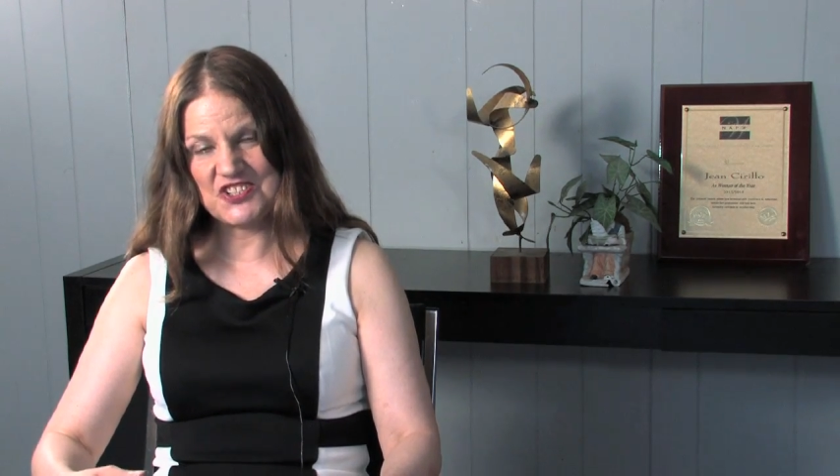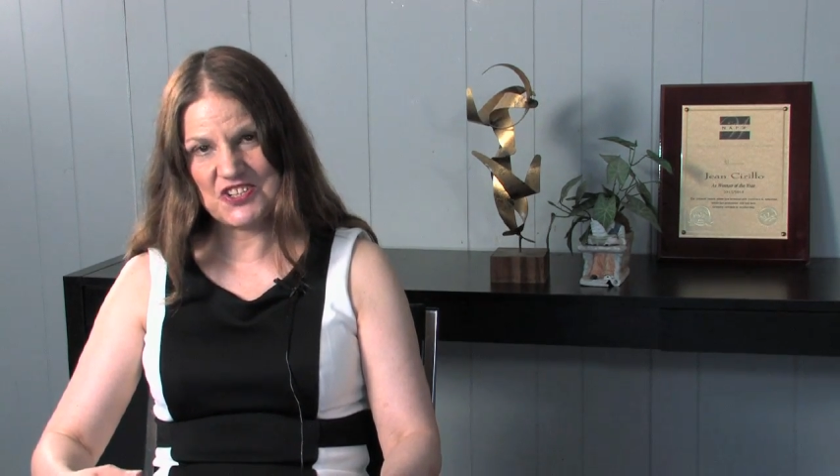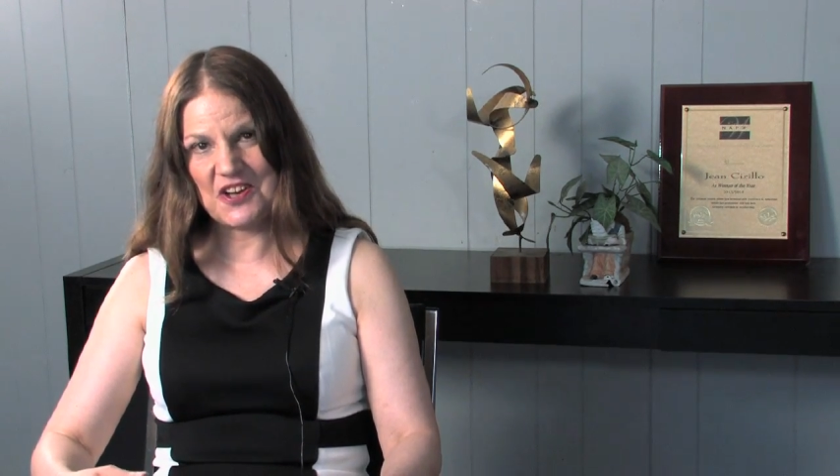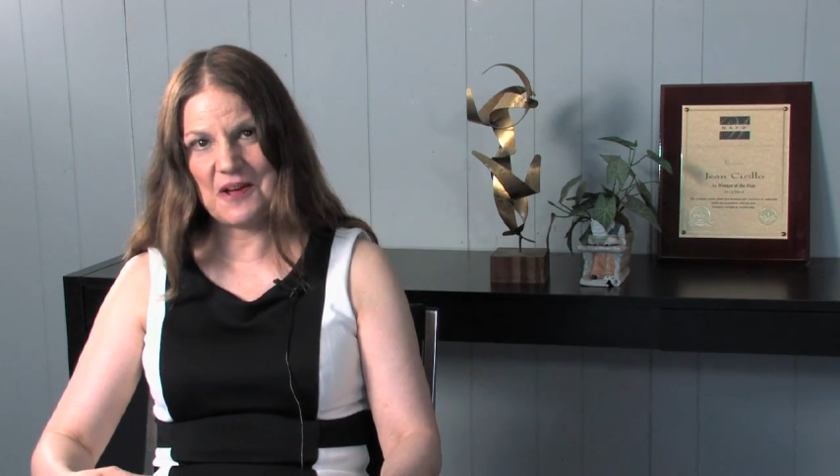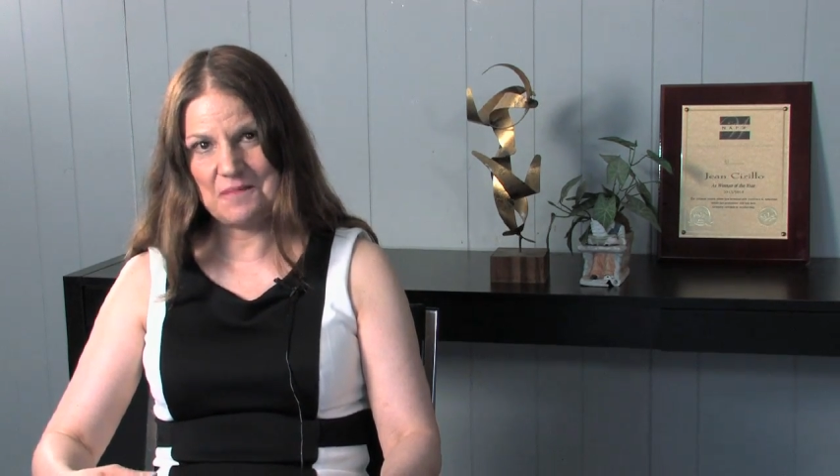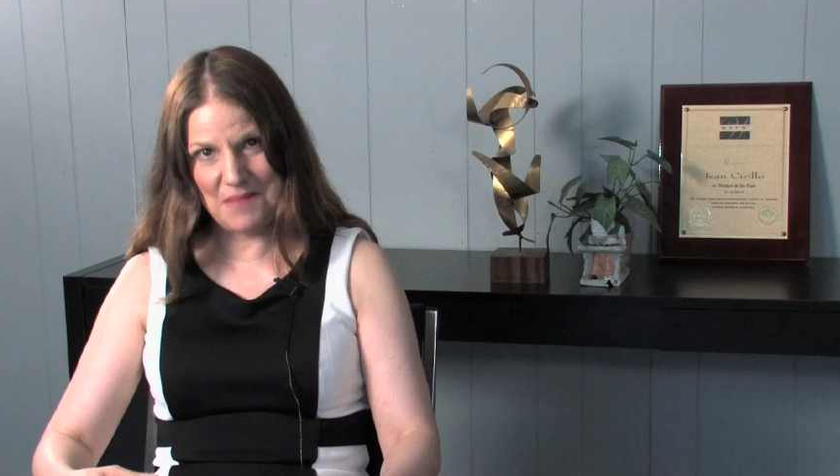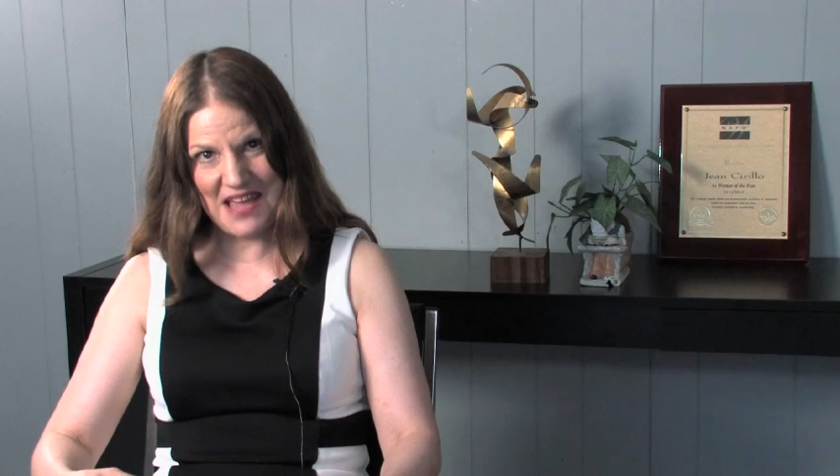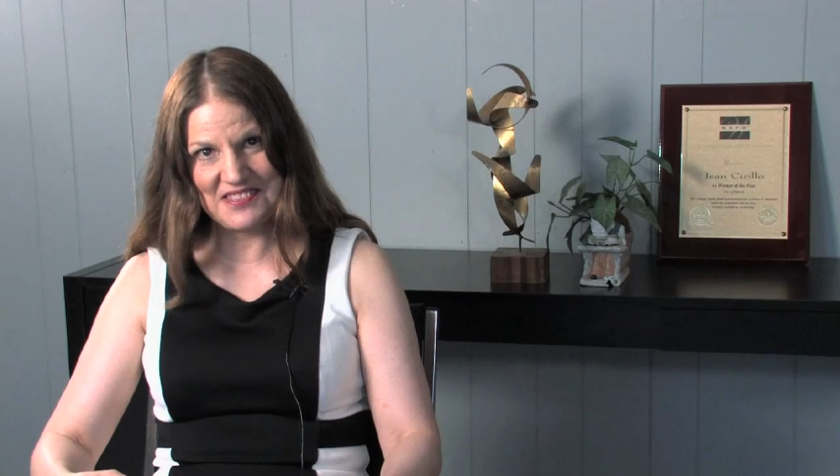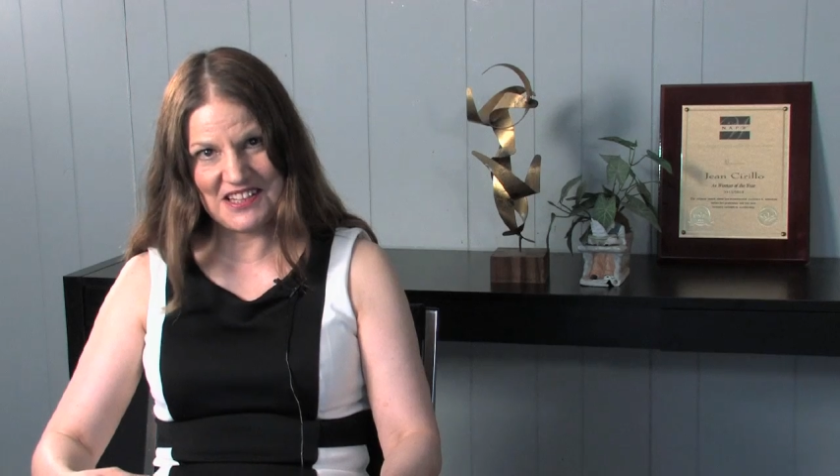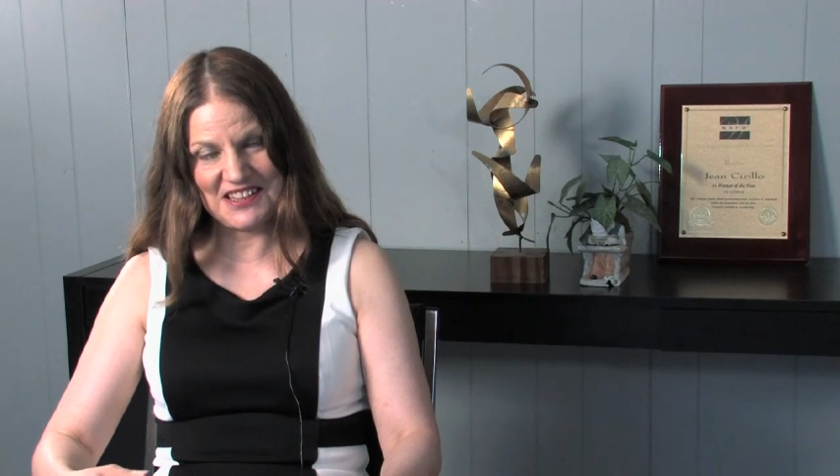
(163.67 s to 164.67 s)
to
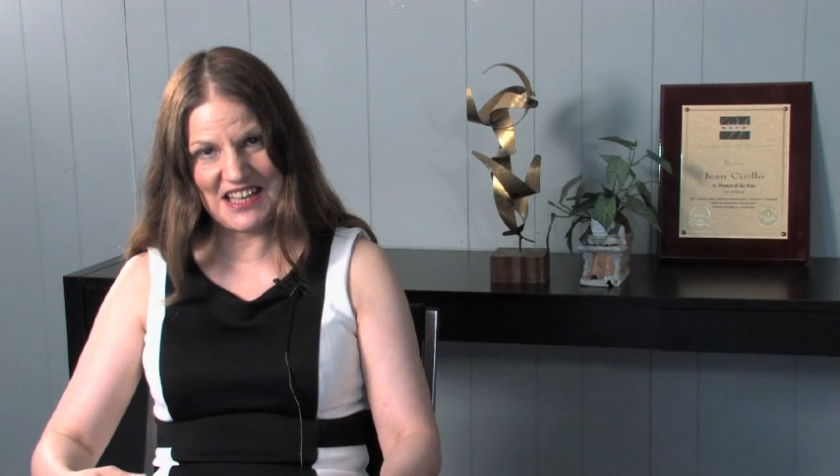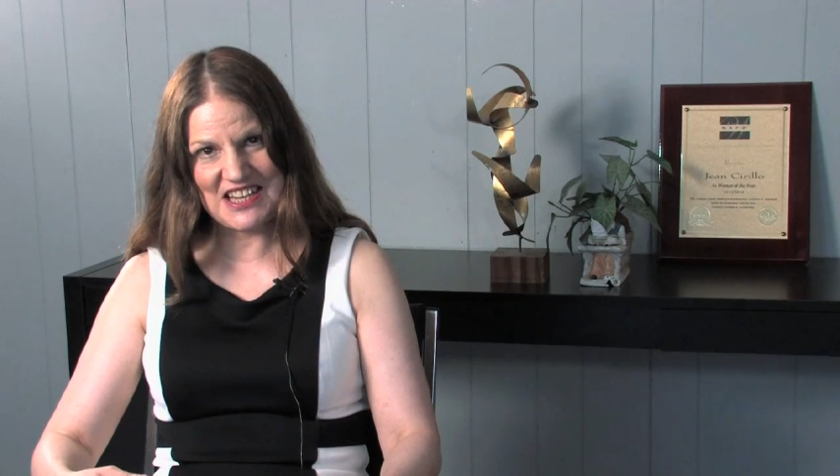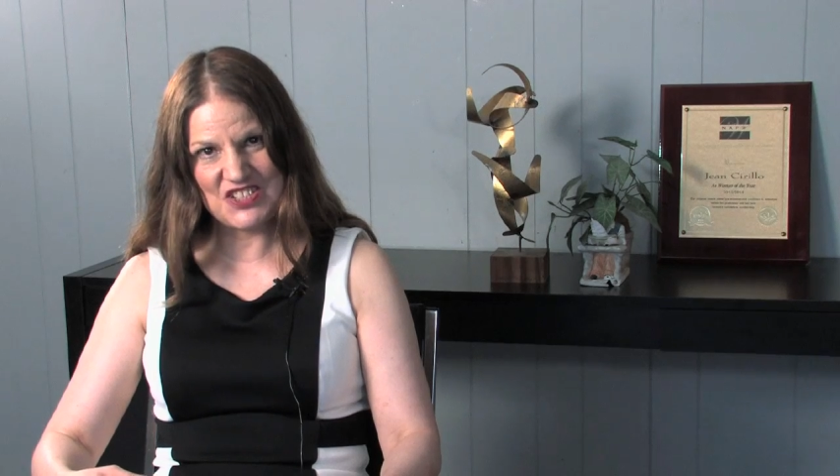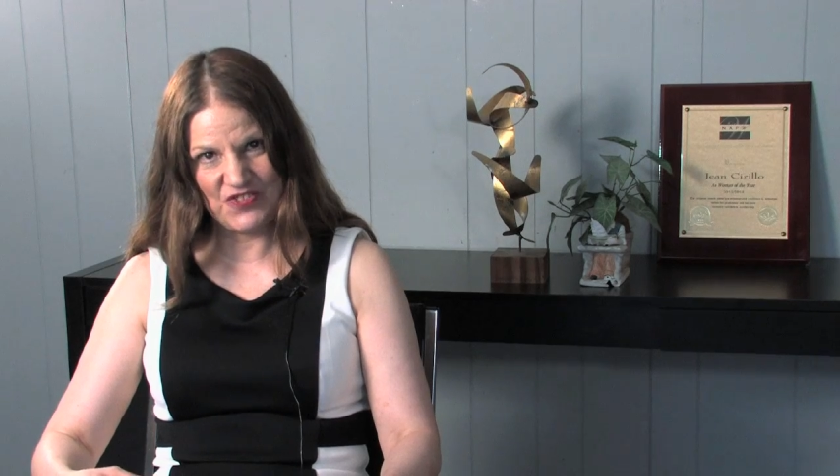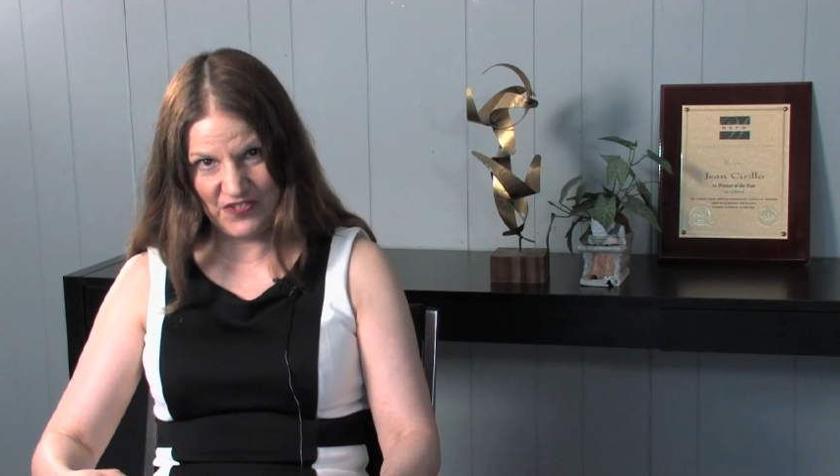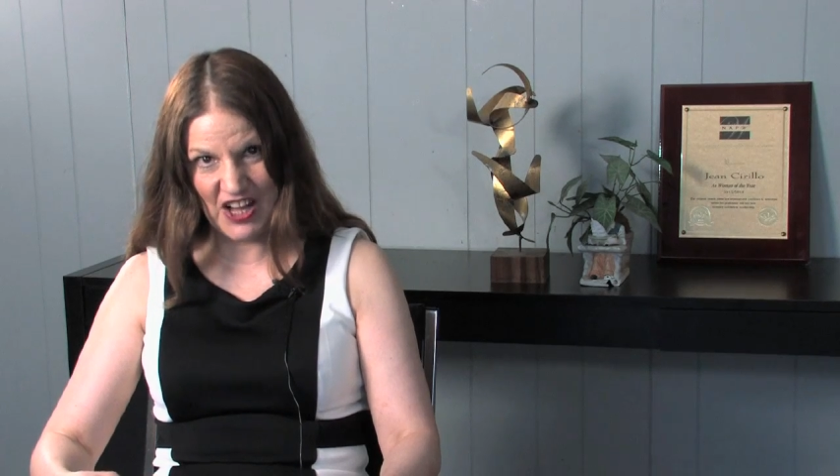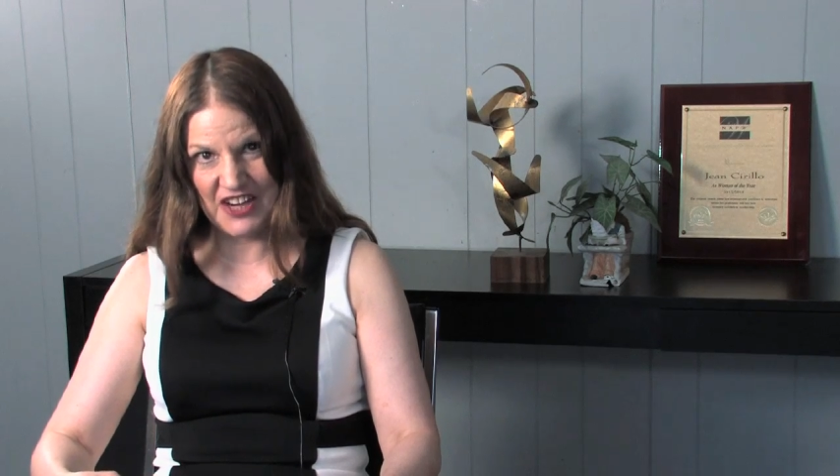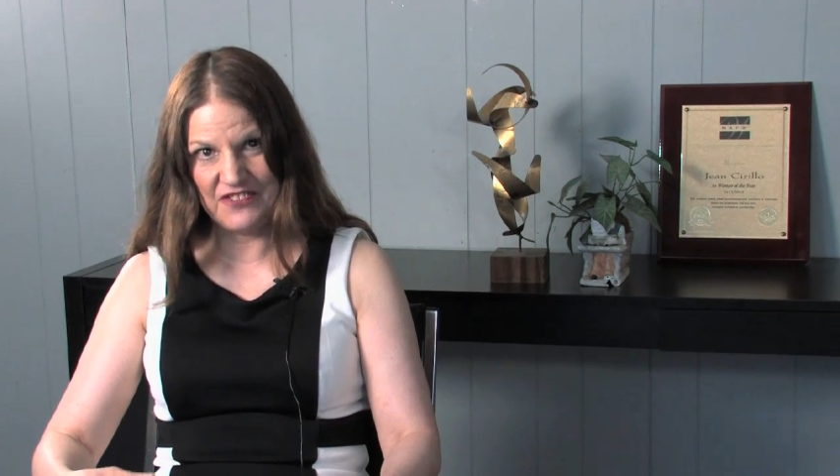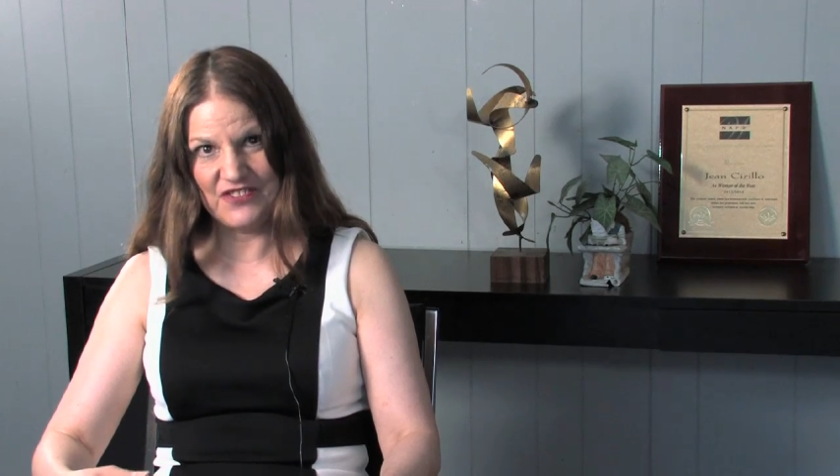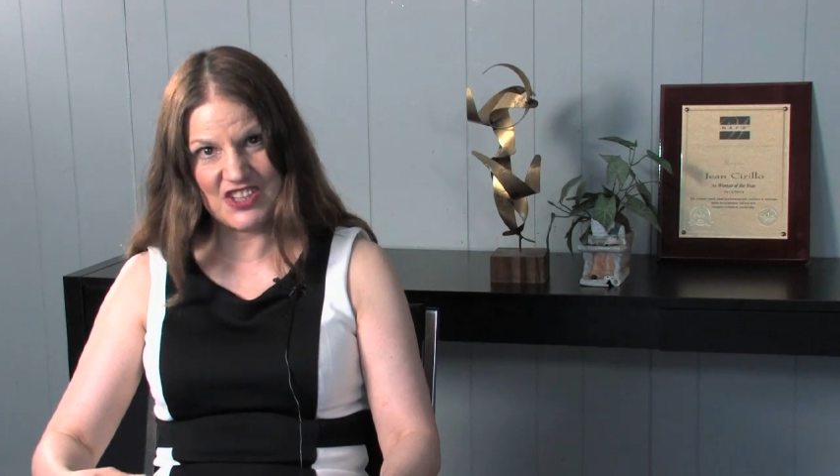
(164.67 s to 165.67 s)
make the class
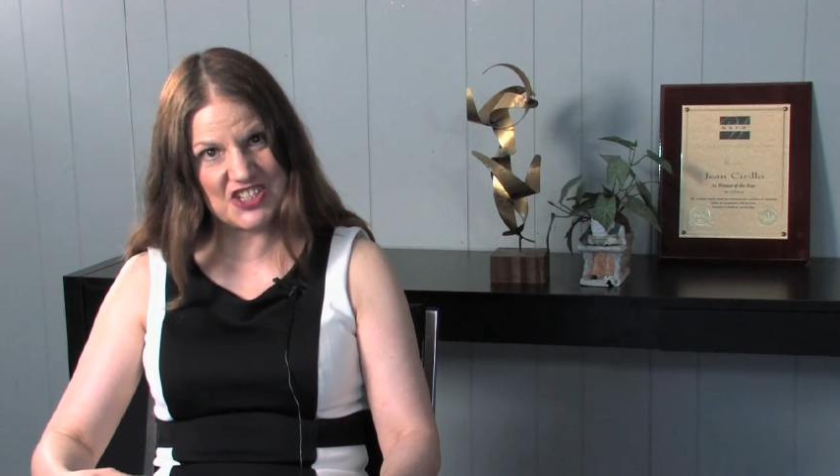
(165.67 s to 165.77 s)
fun for